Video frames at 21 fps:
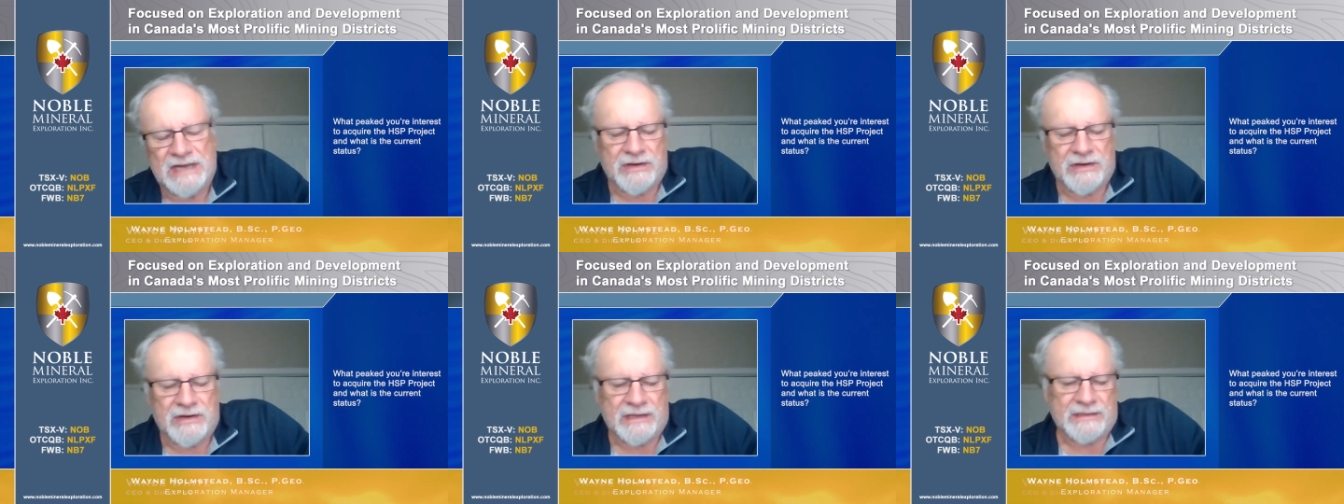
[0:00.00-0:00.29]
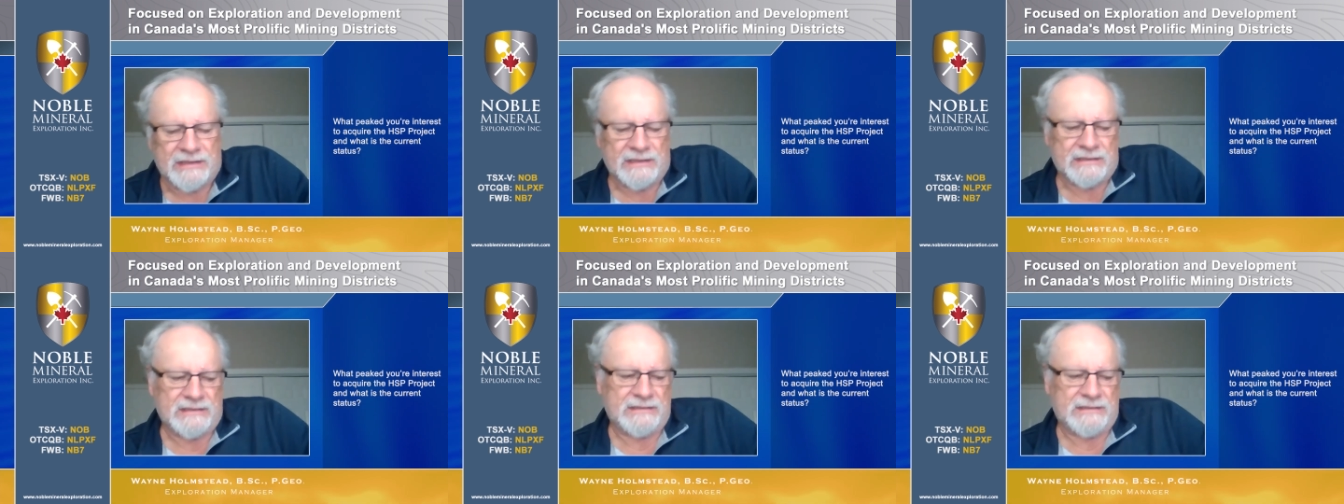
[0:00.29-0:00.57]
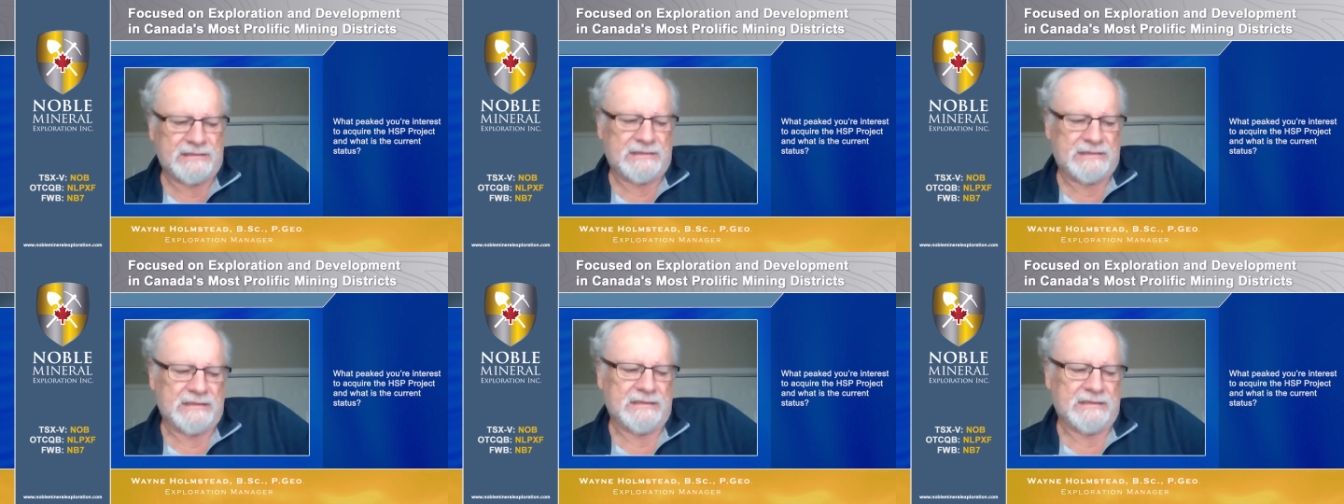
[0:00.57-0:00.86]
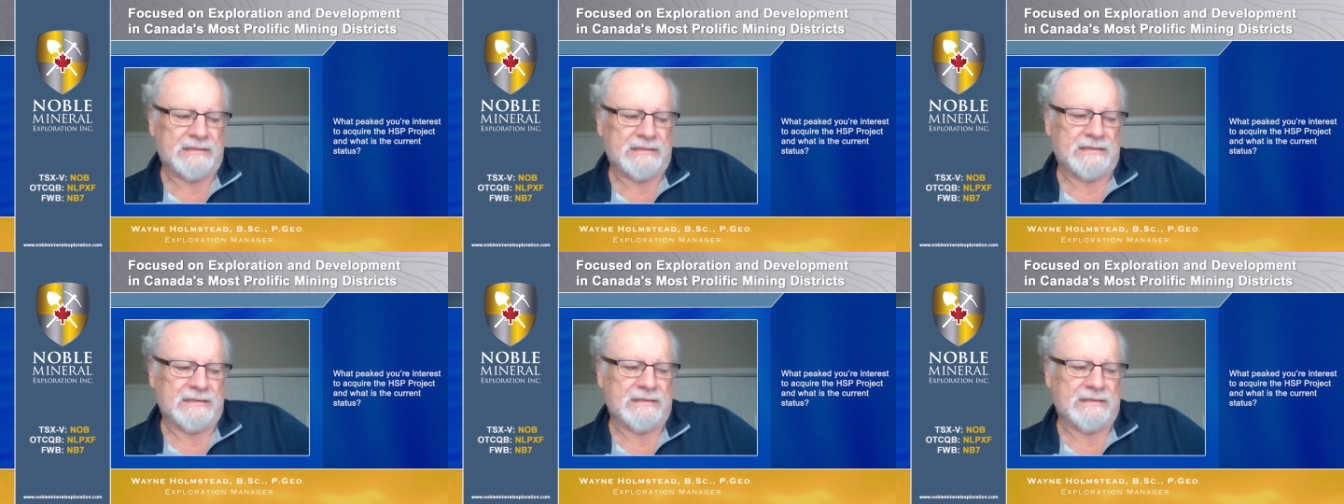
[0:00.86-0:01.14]
an area that
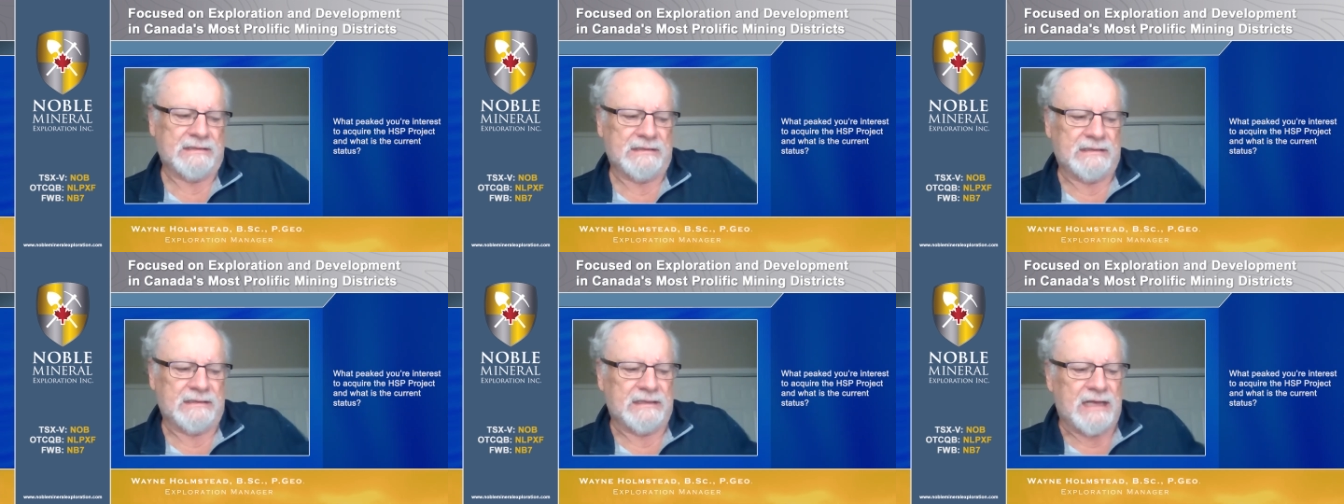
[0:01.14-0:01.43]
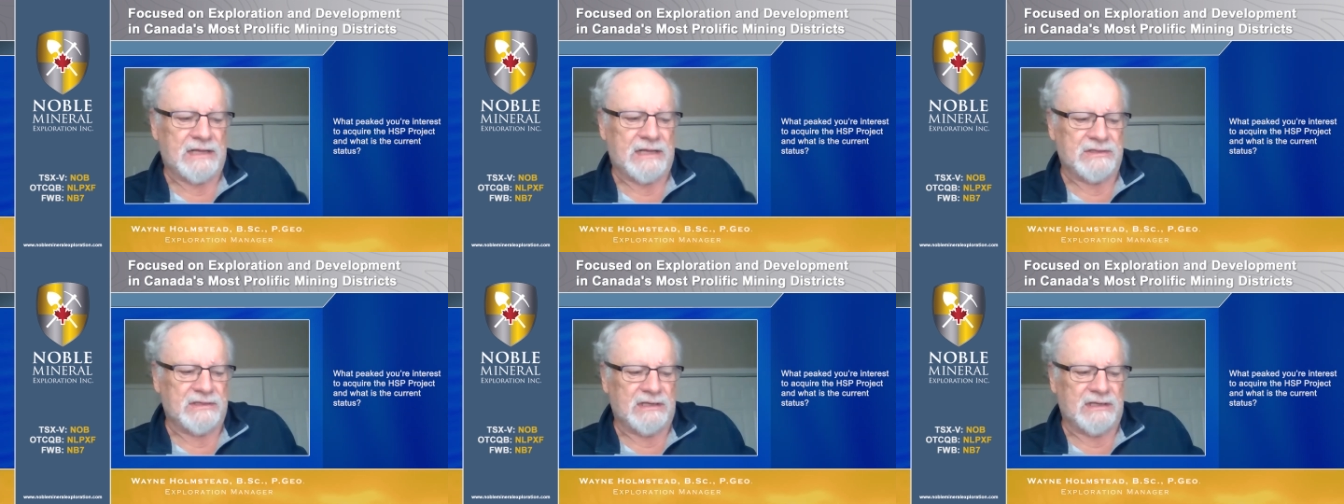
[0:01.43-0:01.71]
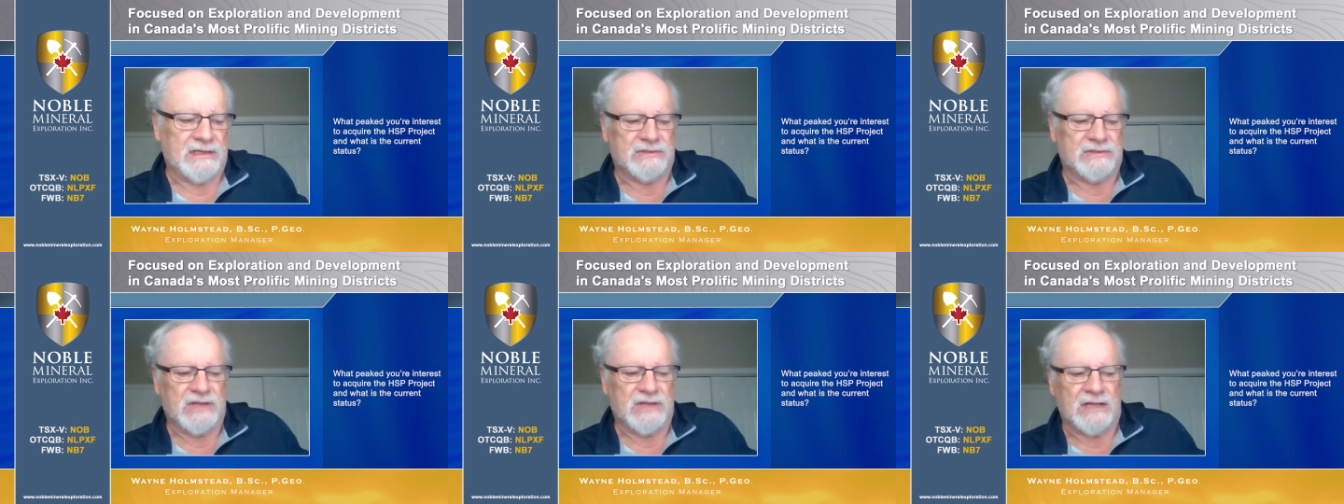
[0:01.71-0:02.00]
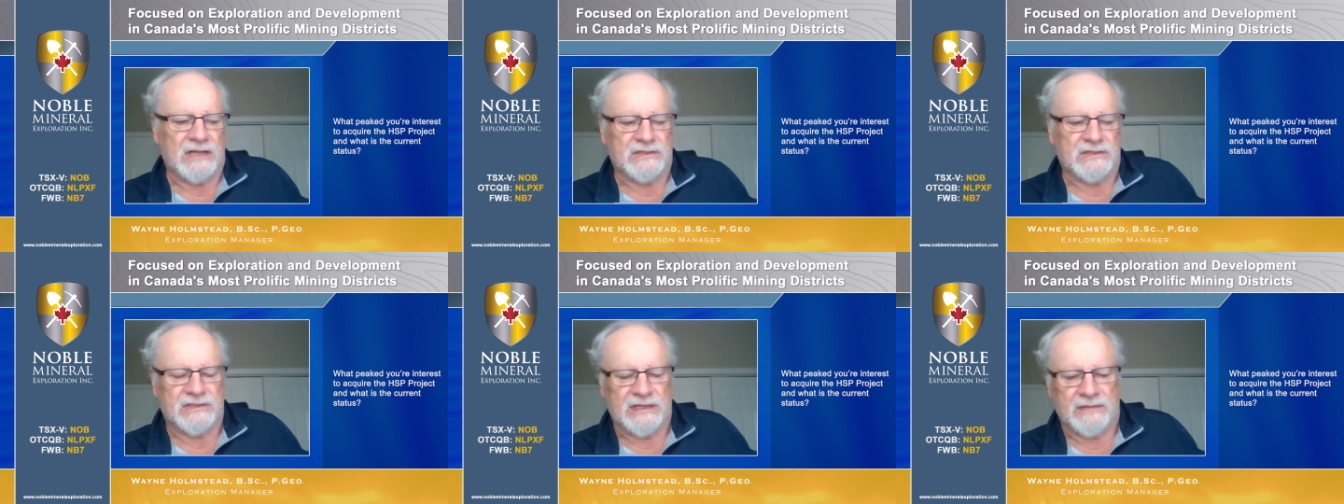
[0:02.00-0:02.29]
uh, that has has
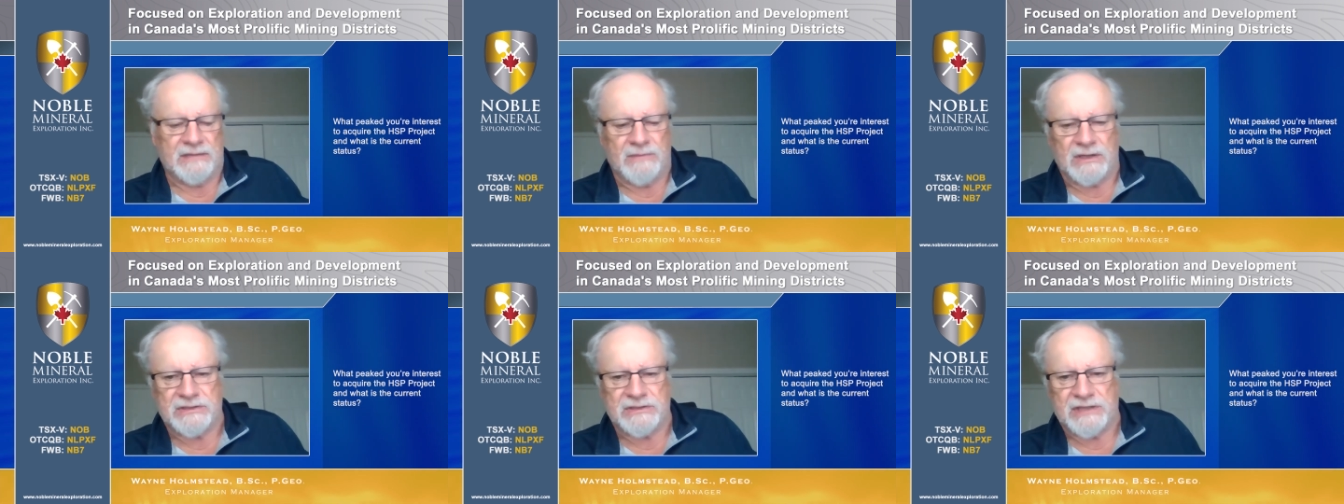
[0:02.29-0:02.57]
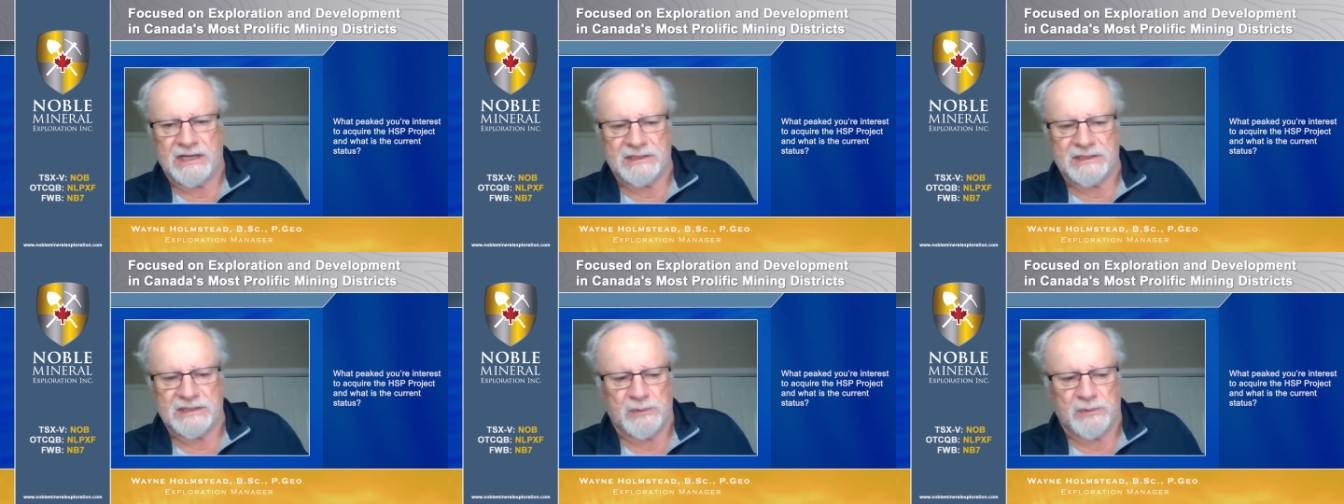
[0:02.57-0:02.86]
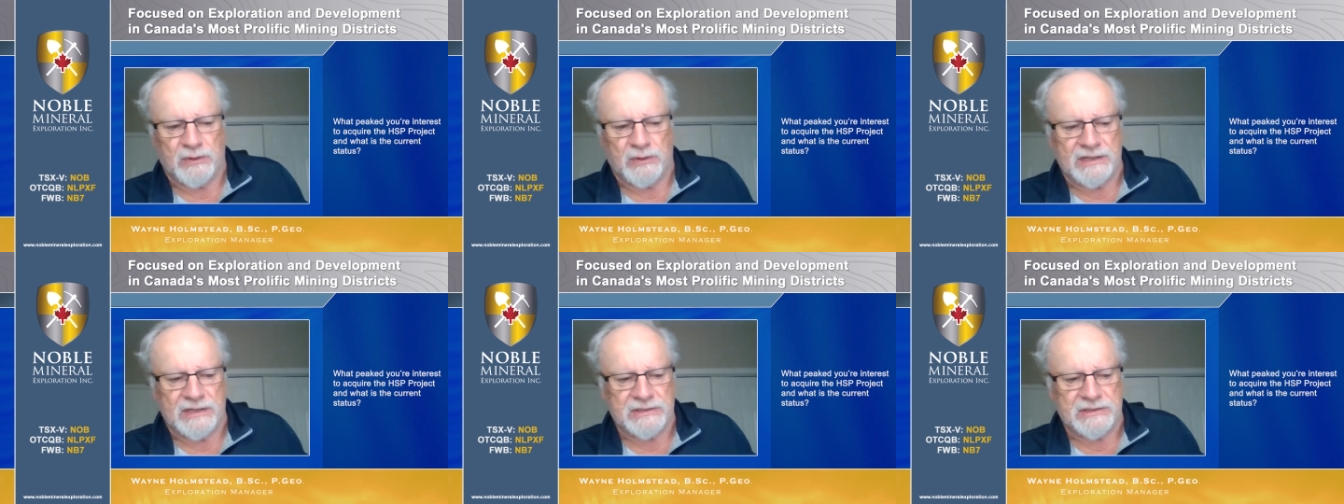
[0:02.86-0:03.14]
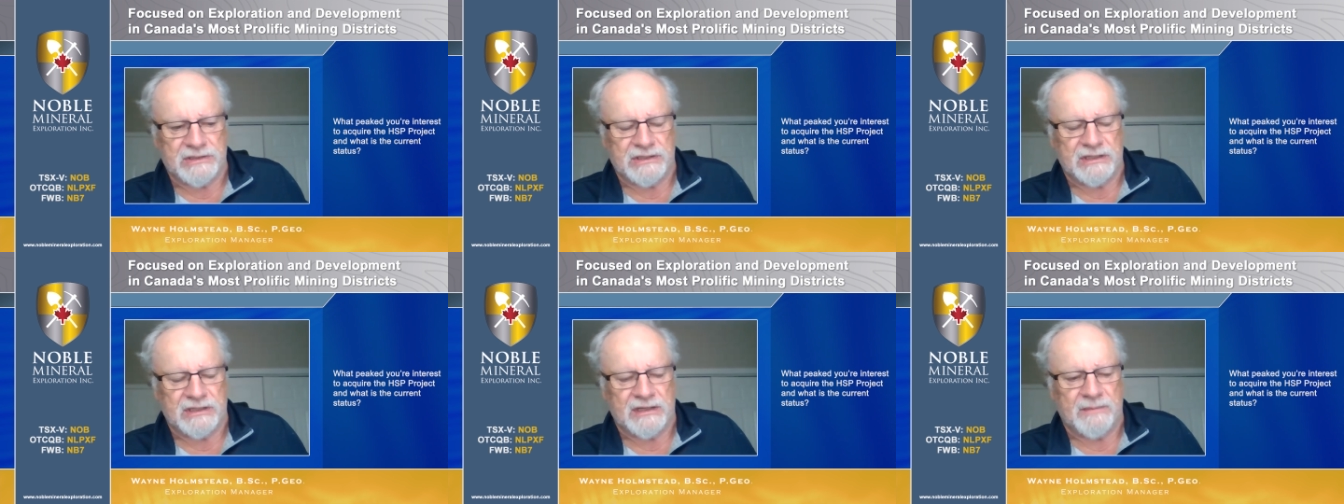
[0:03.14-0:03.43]
not seen much
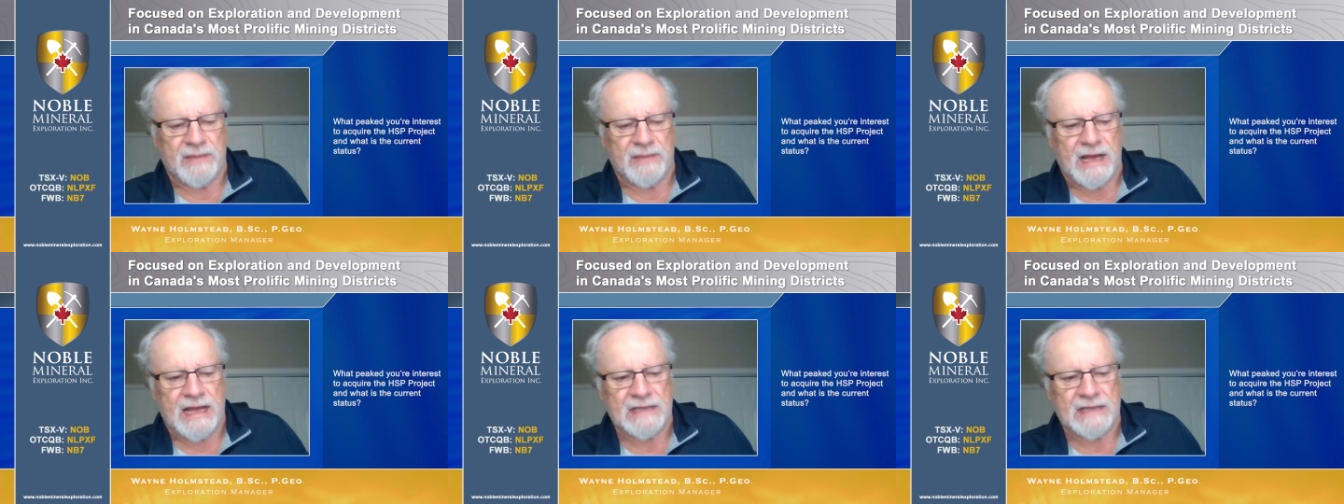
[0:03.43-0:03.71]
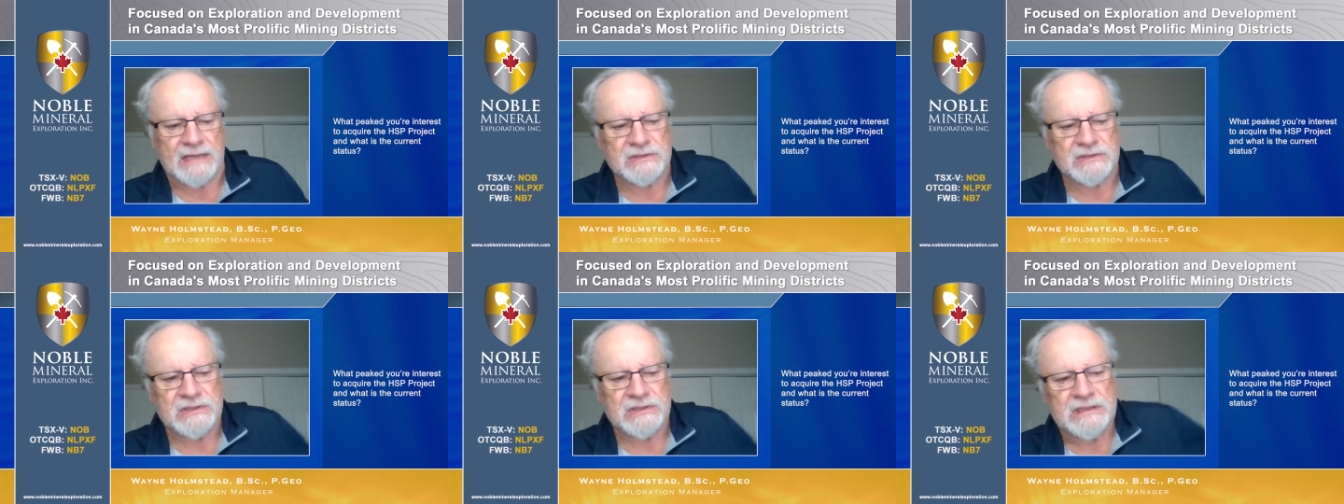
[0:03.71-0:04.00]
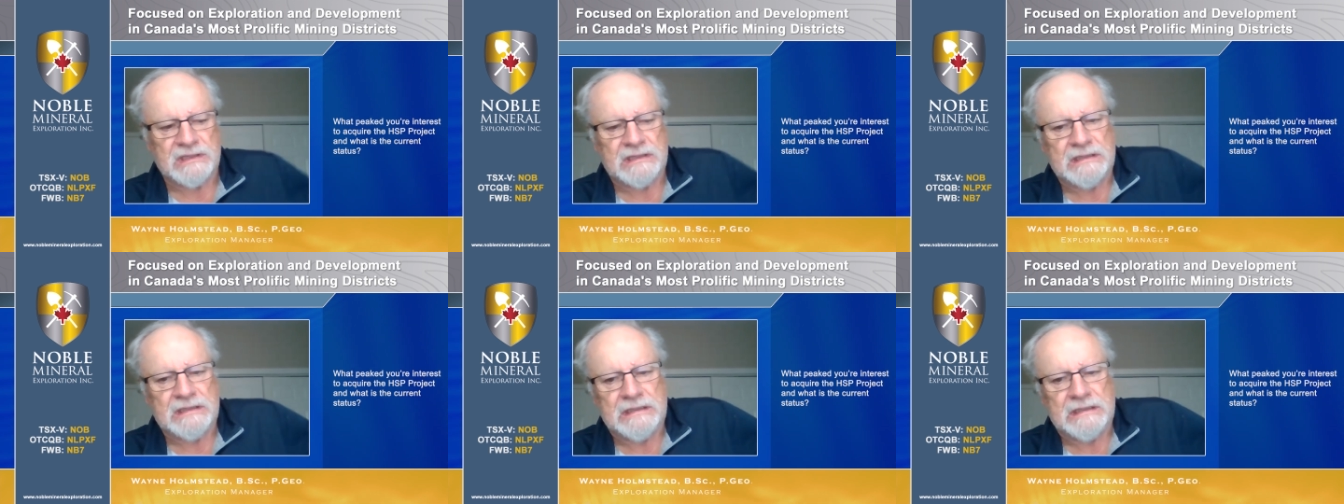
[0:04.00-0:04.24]
exploration in the past,